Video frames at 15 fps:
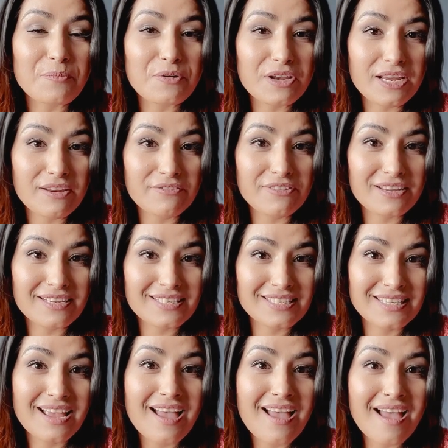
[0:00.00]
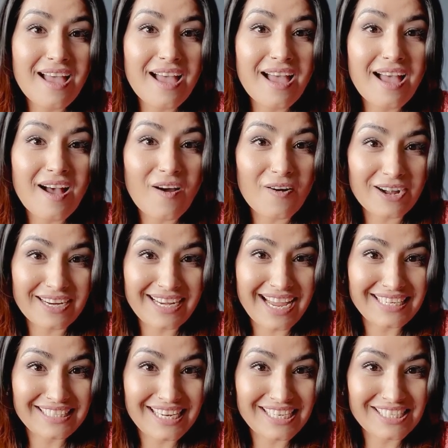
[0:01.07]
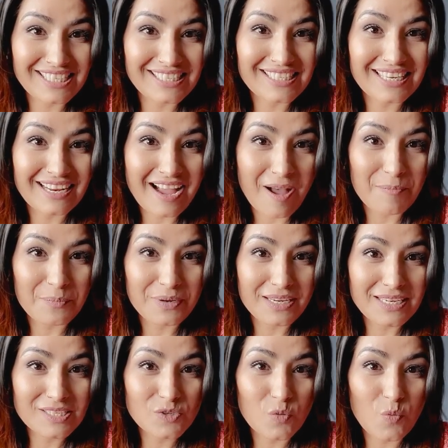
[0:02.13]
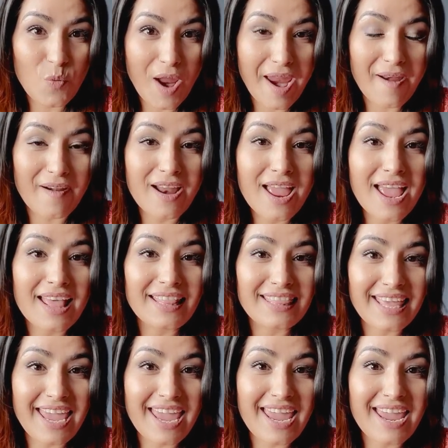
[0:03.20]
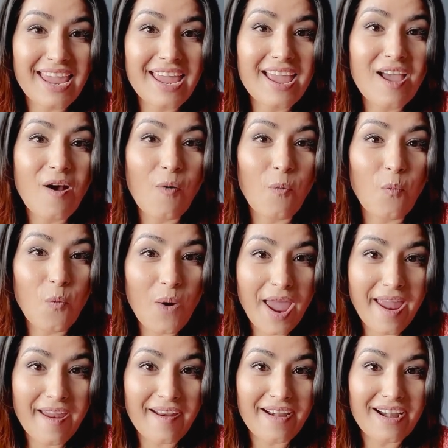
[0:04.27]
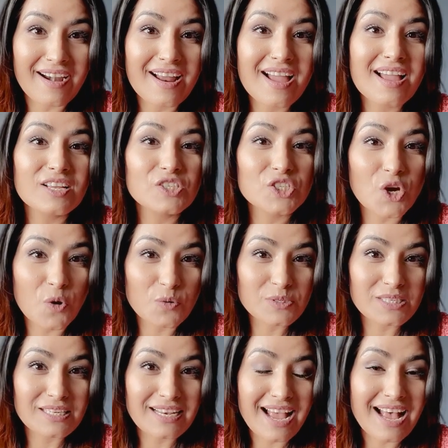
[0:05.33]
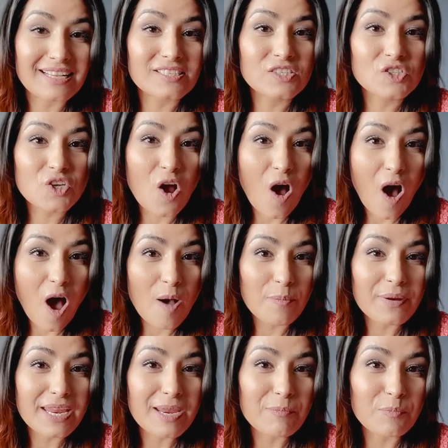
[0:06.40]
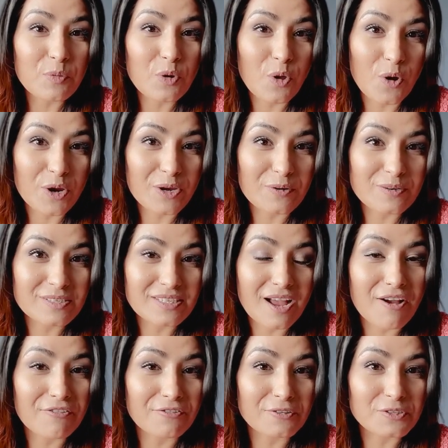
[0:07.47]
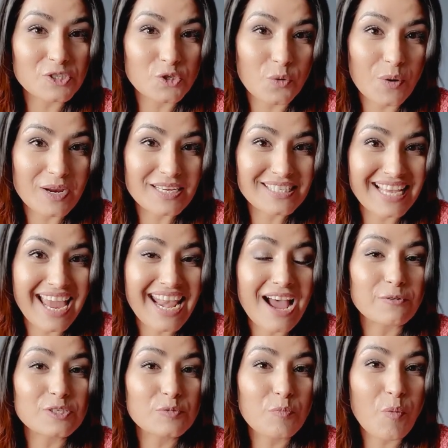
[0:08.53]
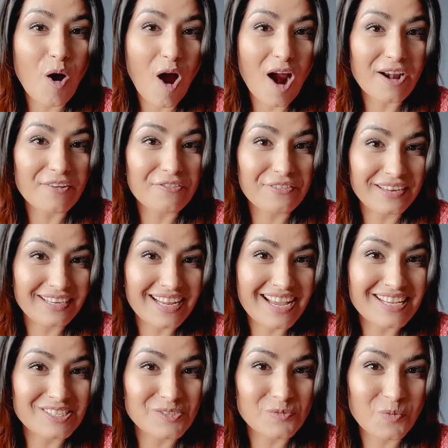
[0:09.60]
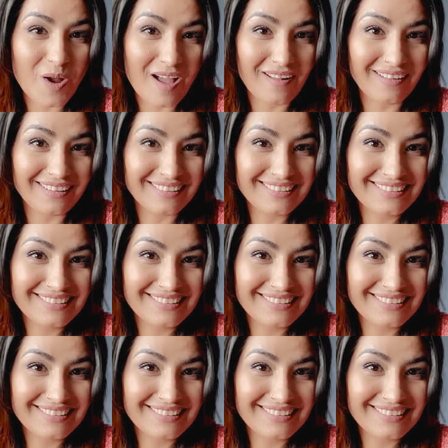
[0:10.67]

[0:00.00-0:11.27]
previous organizations and companies where they were chosen as top employers of the choice, and I was part of it as well.